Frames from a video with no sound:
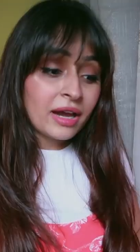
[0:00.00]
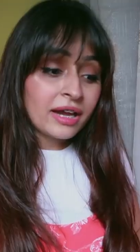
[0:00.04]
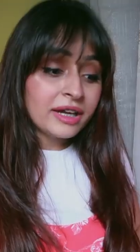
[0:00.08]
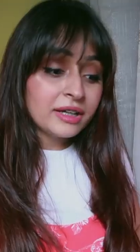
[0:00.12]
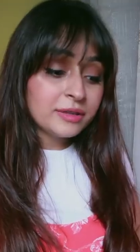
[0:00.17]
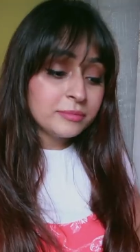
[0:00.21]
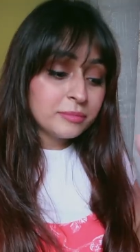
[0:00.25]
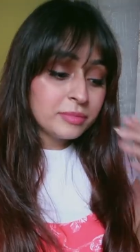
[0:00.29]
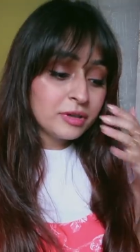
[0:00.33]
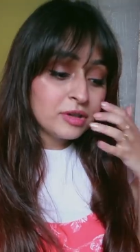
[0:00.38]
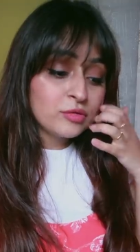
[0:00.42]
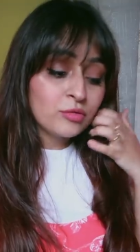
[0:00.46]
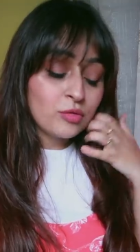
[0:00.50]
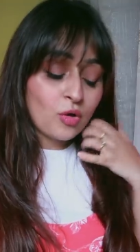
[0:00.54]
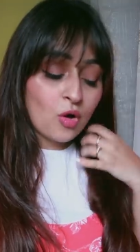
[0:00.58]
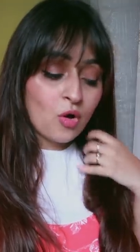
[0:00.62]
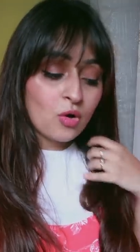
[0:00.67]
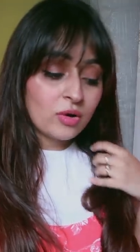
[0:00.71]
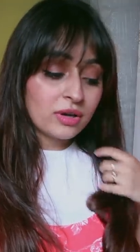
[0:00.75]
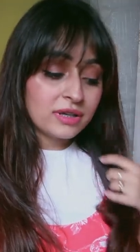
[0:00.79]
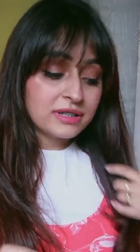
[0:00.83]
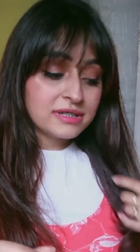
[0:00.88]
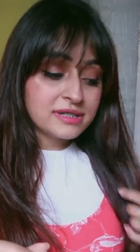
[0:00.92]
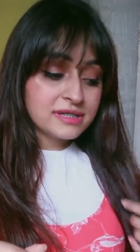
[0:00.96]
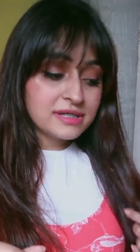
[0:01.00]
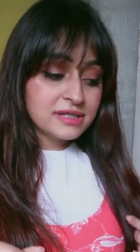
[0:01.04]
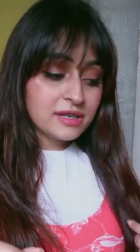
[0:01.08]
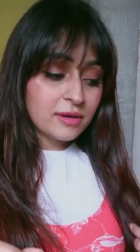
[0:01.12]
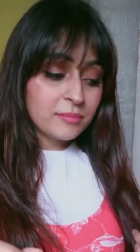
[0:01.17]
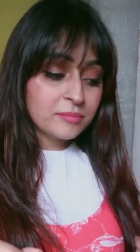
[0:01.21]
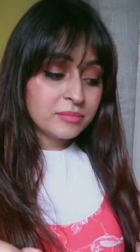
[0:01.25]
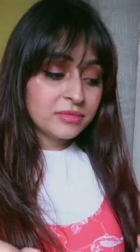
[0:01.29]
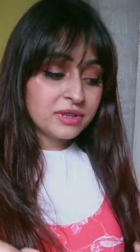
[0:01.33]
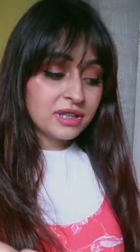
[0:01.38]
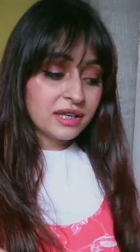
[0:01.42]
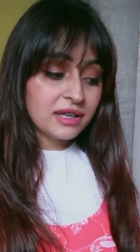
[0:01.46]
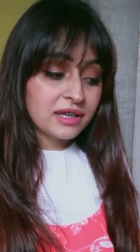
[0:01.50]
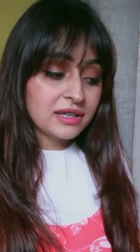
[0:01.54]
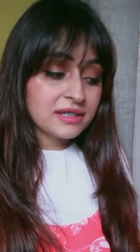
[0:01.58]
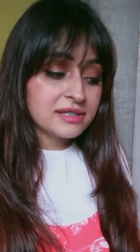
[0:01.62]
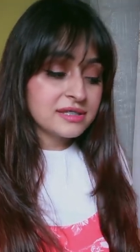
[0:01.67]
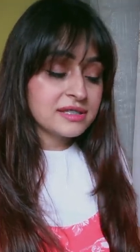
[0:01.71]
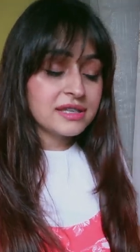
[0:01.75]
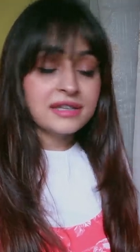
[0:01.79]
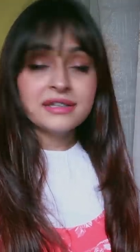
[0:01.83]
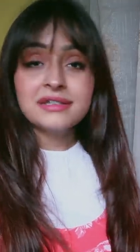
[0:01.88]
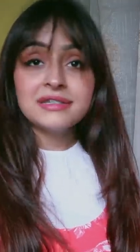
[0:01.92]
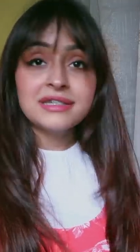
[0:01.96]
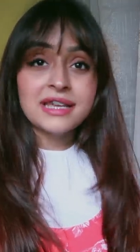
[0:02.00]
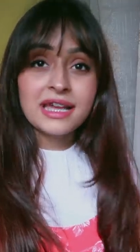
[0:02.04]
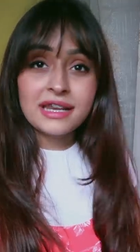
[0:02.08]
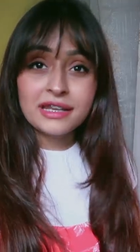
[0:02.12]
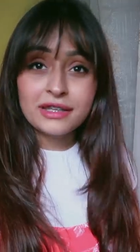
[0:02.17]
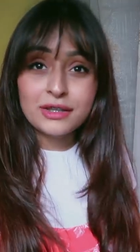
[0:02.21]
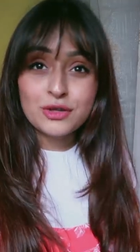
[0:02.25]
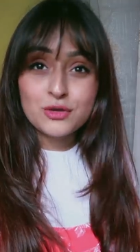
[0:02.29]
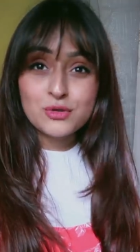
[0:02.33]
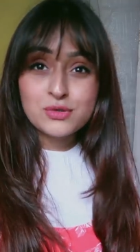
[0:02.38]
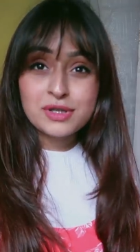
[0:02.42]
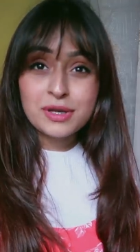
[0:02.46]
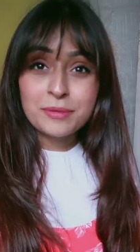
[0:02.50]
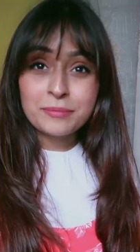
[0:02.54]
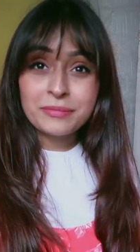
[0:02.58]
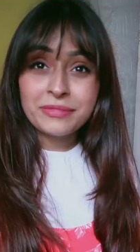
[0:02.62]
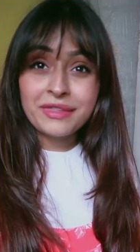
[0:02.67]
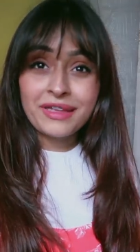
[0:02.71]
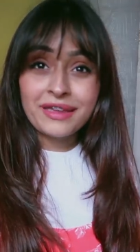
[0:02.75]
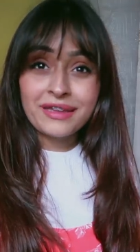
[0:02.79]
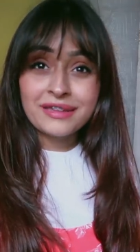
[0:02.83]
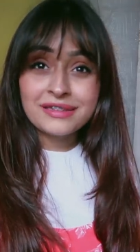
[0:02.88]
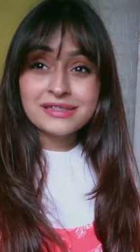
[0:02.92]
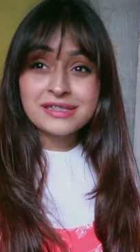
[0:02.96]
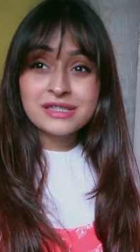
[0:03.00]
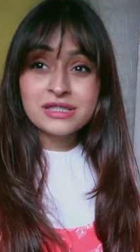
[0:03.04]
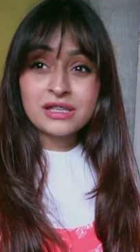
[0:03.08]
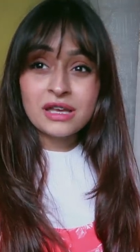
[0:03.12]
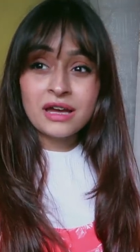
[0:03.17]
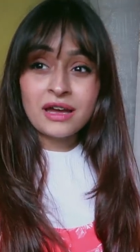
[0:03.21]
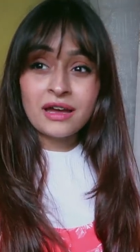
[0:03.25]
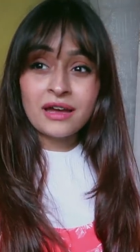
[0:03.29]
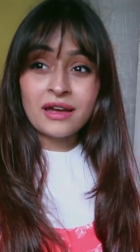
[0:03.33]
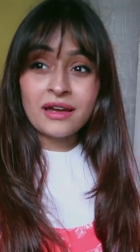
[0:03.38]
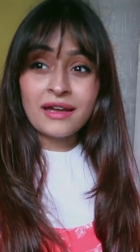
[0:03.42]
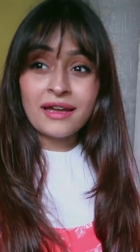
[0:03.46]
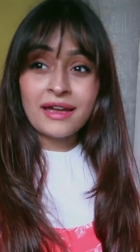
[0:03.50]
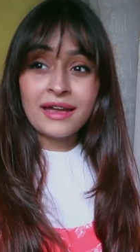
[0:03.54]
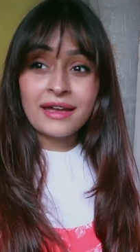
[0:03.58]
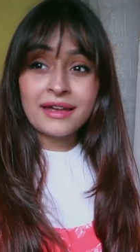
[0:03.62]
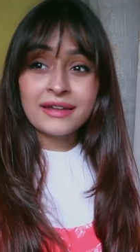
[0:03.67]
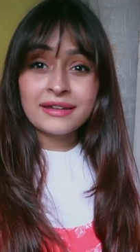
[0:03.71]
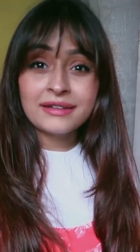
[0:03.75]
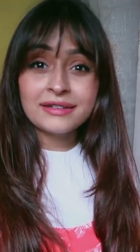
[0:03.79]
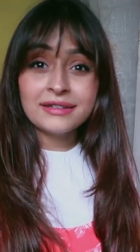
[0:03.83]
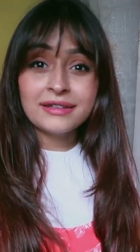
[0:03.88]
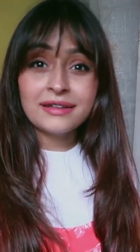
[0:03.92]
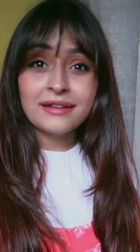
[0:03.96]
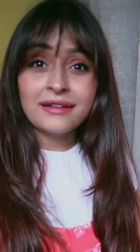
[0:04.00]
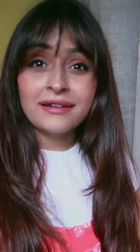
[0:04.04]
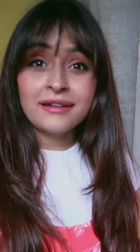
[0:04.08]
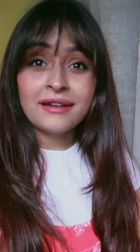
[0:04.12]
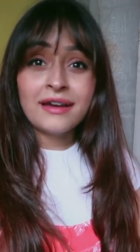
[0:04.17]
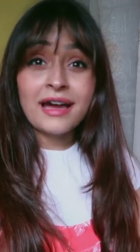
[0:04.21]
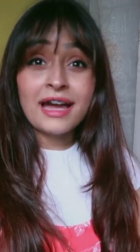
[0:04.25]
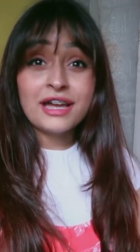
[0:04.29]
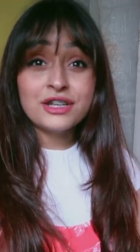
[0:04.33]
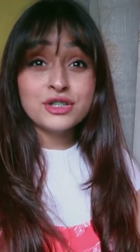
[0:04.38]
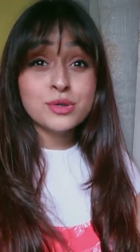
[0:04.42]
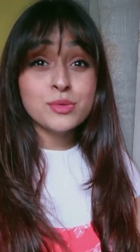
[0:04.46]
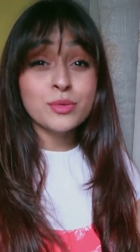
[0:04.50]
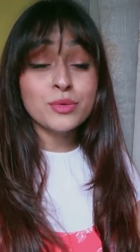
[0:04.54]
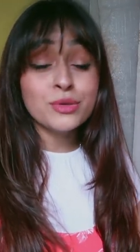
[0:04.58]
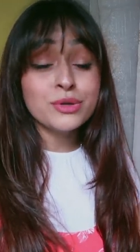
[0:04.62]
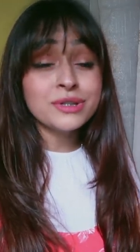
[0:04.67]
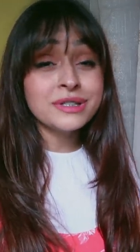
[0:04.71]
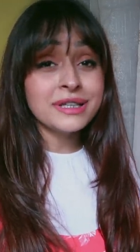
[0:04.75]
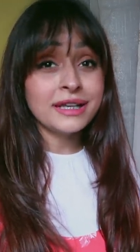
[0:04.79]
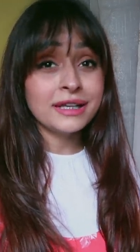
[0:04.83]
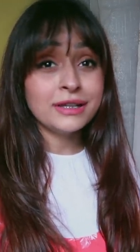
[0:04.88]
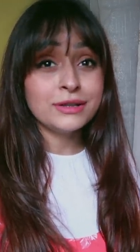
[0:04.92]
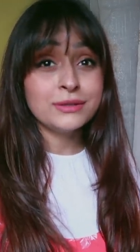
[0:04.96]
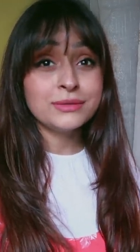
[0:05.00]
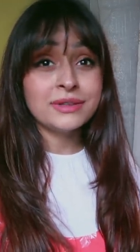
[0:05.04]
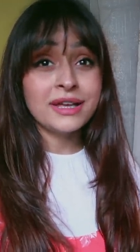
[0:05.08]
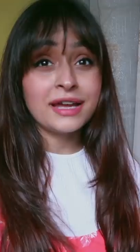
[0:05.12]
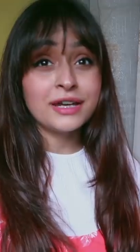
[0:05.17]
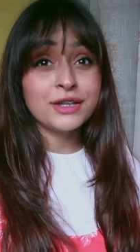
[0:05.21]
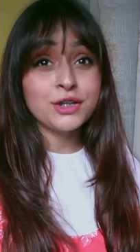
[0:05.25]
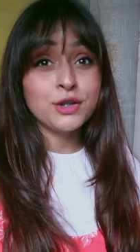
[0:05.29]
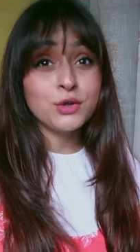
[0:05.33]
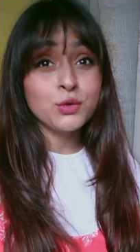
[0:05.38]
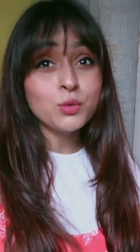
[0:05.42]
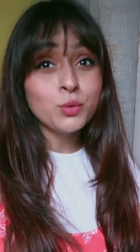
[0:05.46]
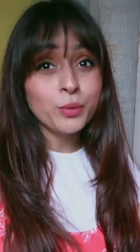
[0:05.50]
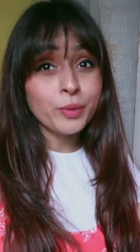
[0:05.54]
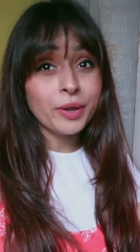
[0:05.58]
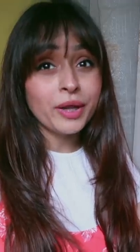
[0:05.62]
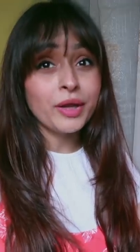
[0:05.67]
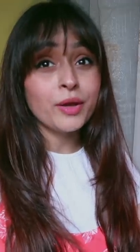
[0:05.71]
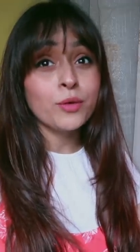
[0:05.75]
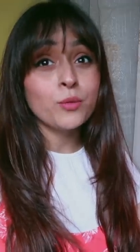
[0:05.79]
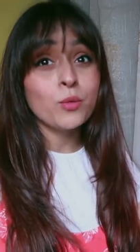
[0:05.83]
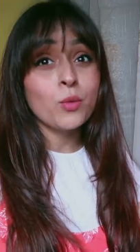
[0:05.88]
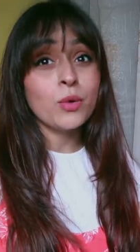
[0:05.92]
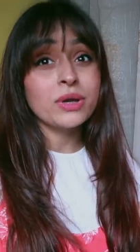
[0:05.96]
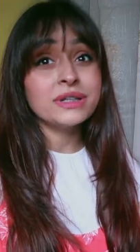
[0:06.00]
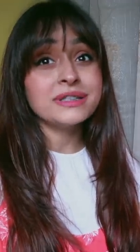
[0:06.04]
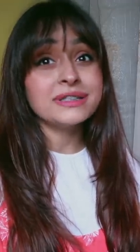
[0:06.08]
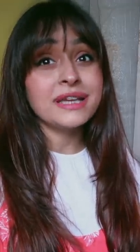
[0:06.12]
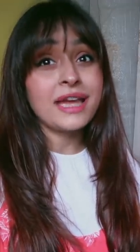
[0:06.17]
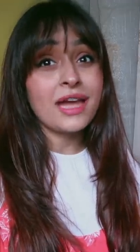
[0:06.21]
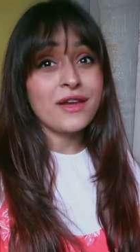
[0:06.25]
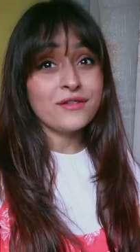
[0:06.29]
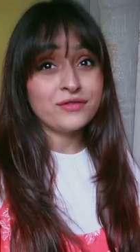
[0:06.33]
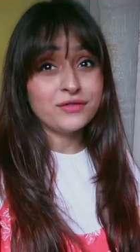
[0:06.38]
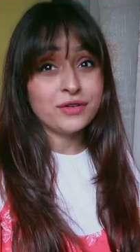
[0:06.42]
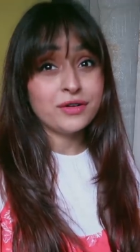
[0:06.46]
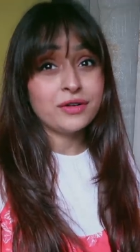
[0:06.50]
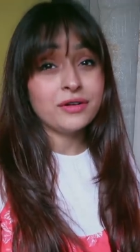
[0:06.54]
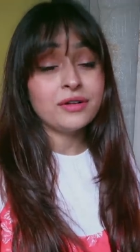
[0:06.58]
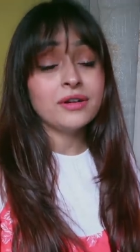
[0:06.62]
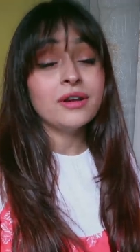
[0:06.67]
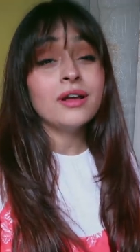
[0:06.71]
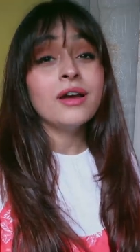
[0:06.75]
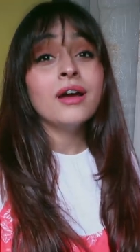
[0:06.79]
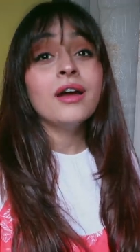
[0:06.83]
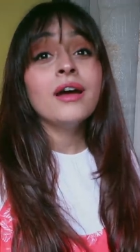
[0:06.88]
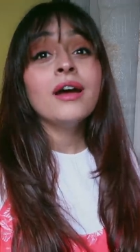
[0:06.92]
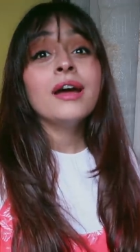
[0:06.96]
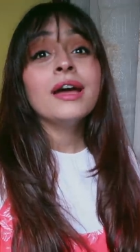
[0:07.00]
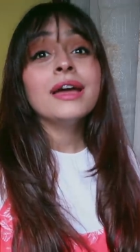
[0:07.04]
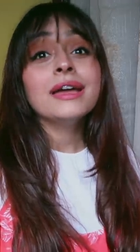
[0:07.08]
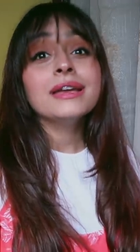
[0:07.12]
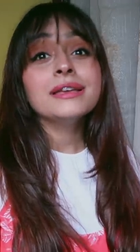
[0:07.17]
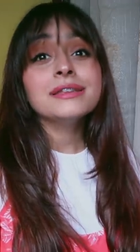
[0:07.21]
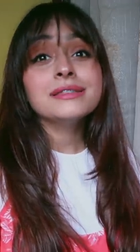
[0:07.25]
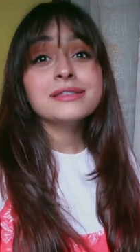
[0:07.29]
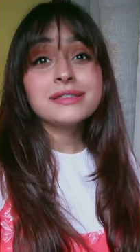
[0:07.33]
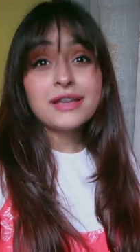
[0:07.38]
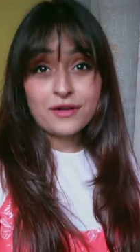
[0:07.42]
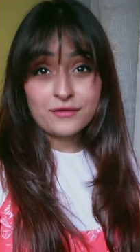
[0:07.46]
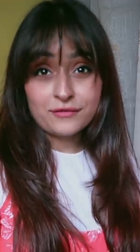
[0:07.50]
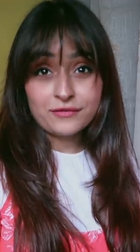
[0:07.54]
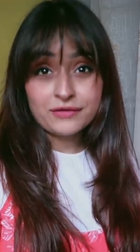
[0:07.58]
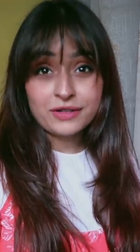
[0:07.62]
I might be wrong in some things and telling you some things, uh, and uh, I just want to tell you that you wear whatever is